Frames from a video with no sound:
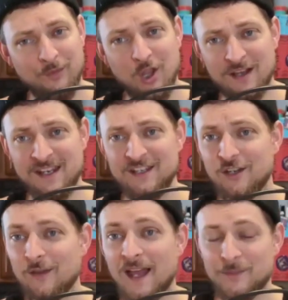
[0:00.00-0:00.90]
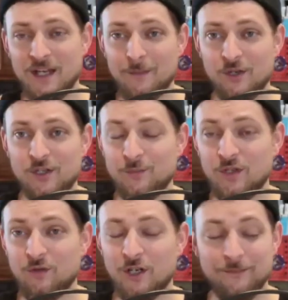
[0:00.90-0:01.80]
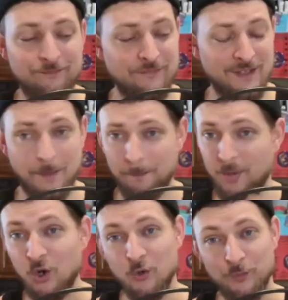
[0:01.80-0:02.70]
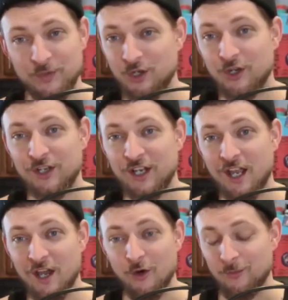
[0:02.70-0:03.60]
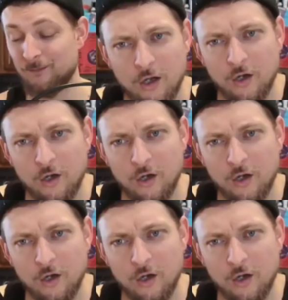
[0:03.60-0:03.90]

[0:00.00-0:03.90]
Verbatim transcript: plug it into your laptop or computer, boom, you're good to go.